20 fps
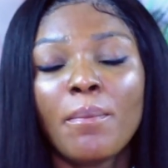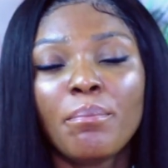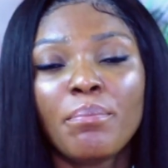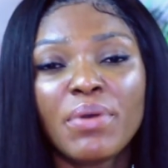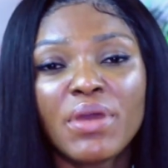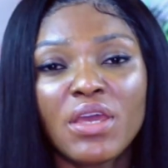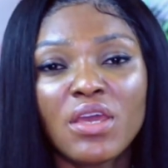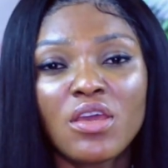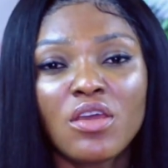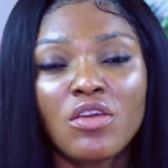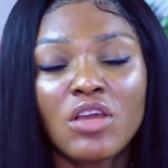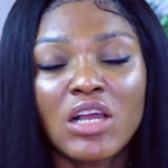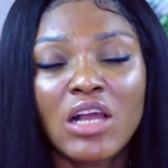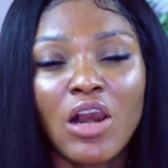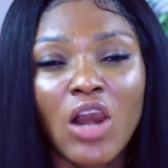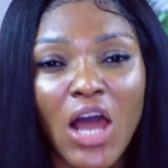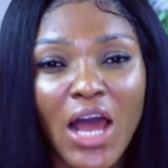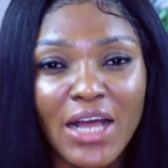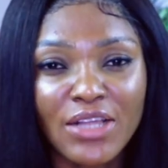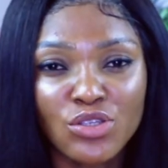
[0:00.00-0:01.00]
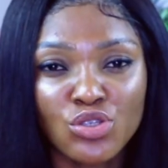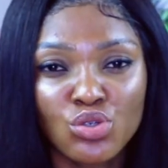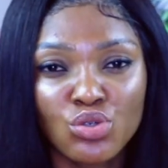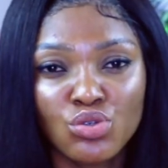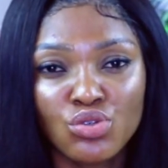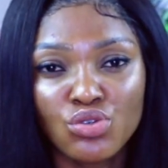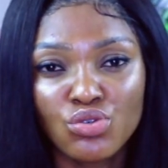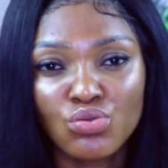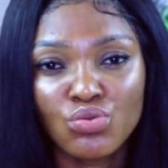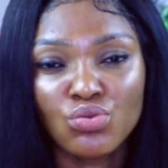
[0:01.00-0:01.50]
be glad to
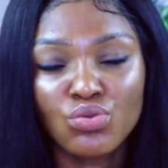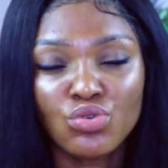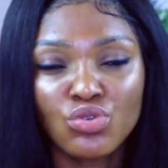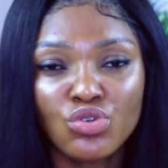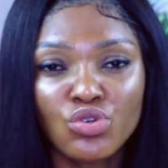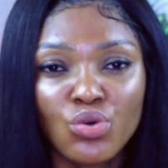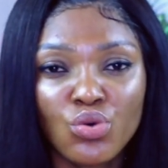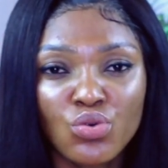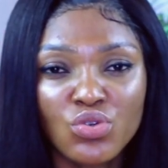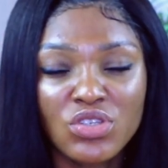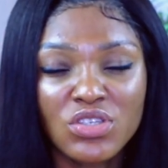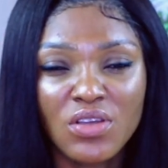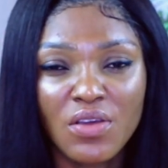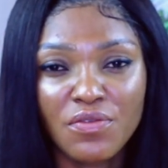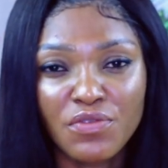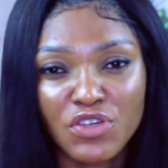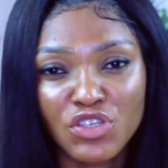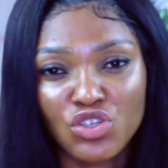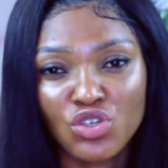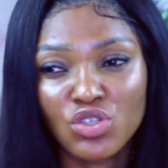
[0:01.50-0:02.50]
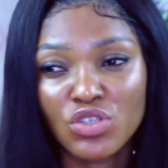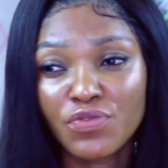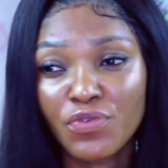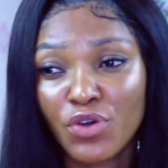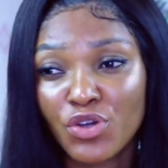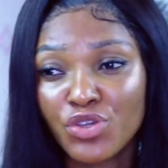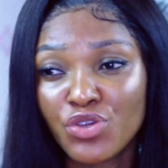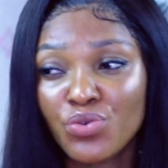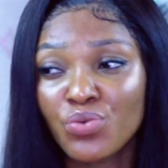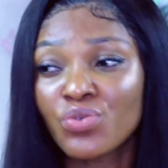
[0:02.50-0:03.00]
do those videos
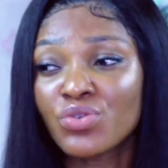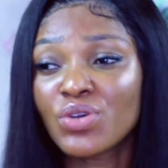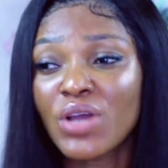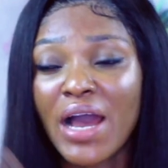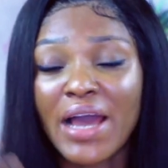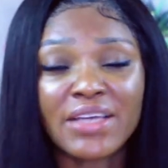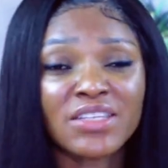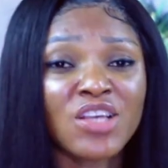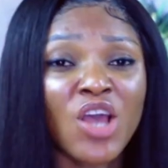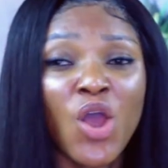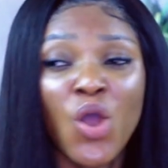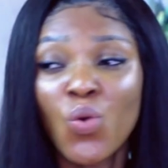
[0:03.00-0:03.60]
for you.